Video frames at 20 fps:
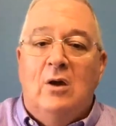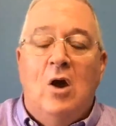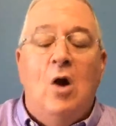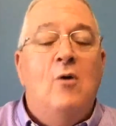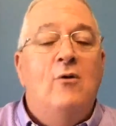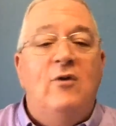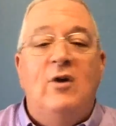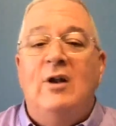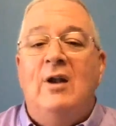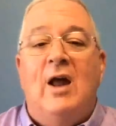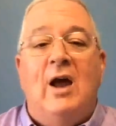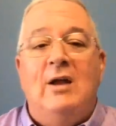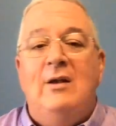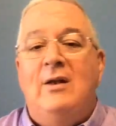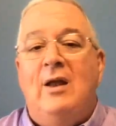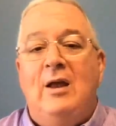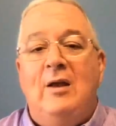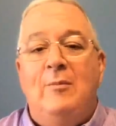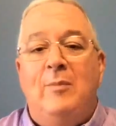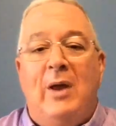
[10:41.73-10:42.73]
COVID
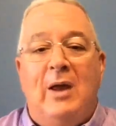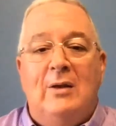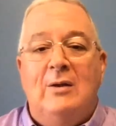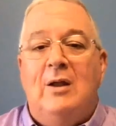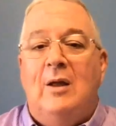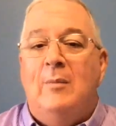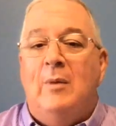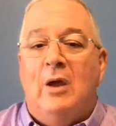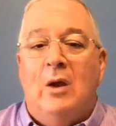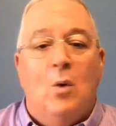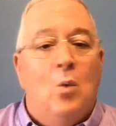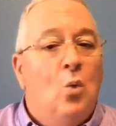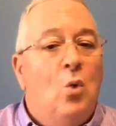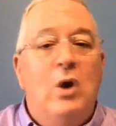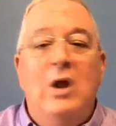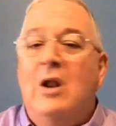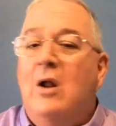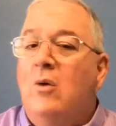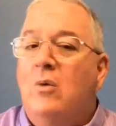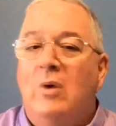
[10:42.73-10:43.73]
19 pandemic,
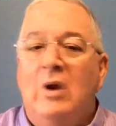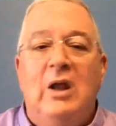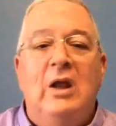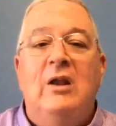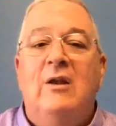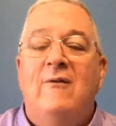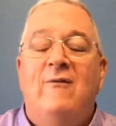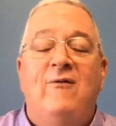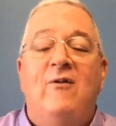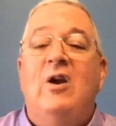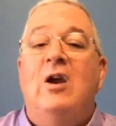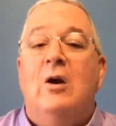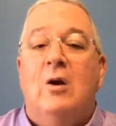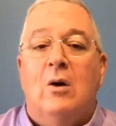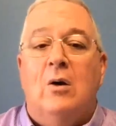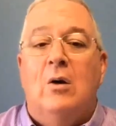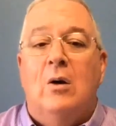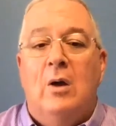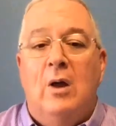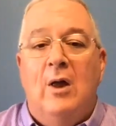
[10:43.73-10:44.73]
we don't need to
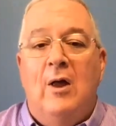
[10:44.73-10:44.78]
fear